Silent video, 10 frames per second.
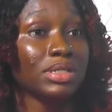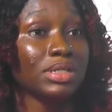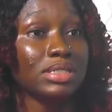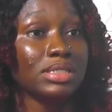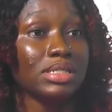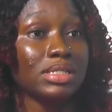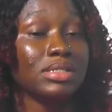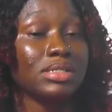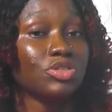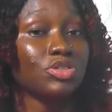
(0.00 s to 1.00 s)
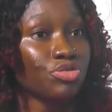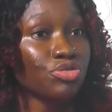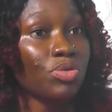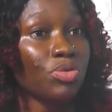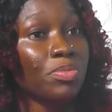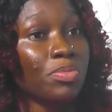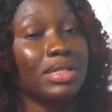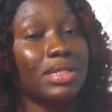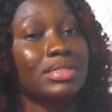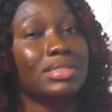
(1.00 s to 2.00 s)
they see the strong
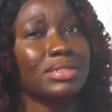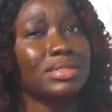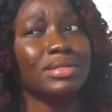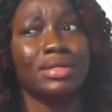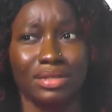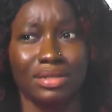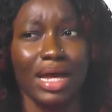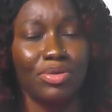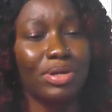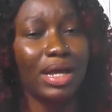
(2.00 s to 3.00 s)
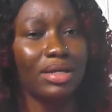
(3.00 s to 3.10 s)
woman, they see the kind of like,